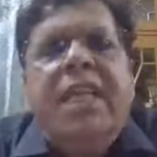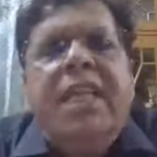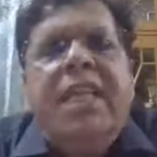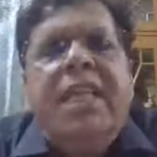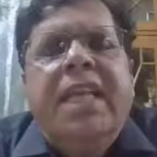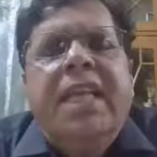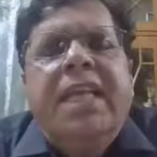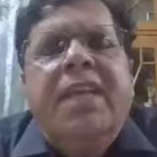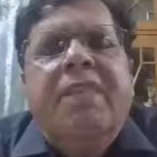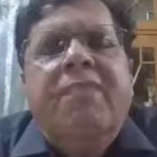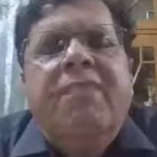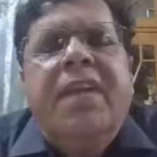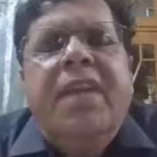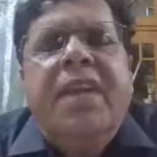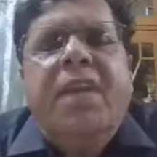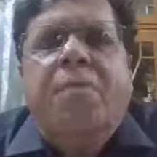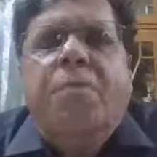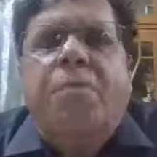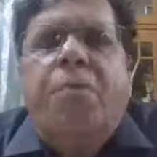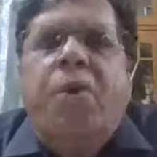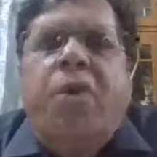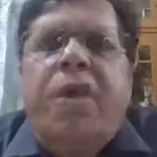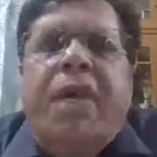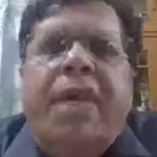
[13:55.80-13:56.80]
Then a very
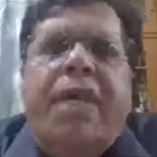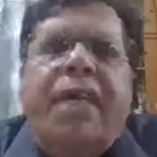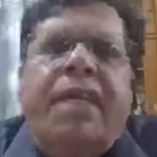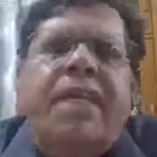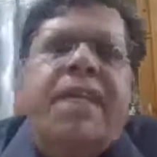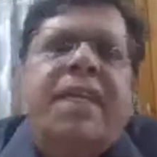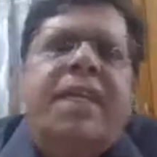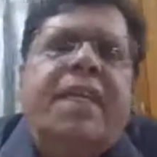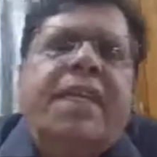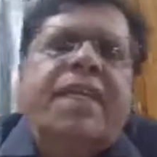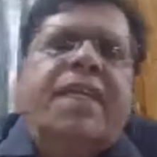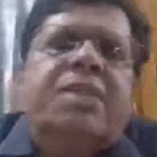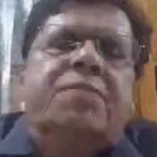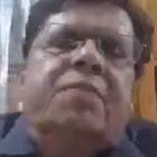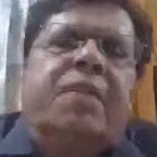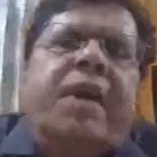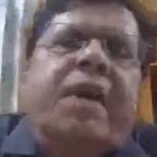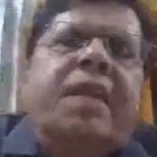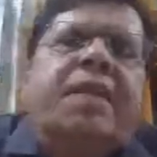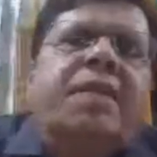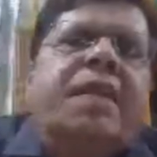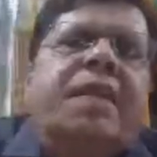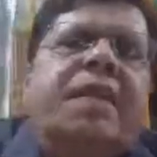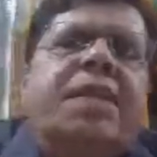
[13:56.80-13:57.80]
important Indian
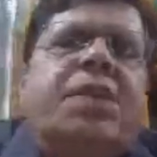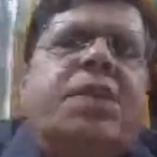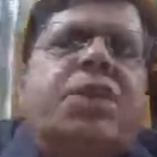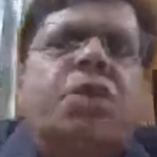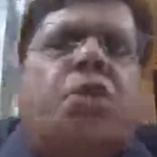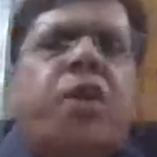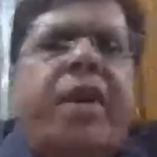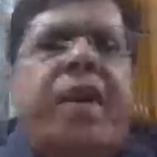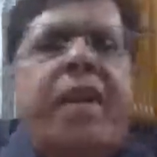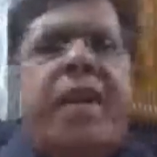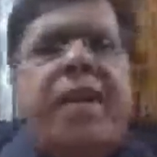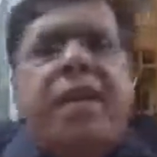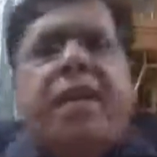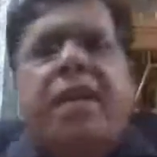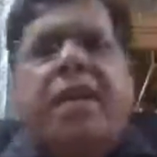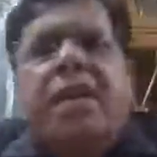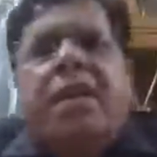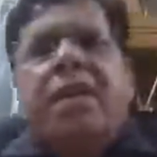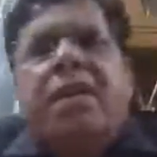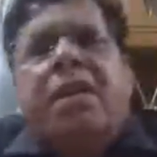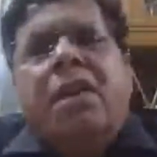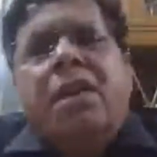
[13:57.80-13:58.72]
spice, that is coriander,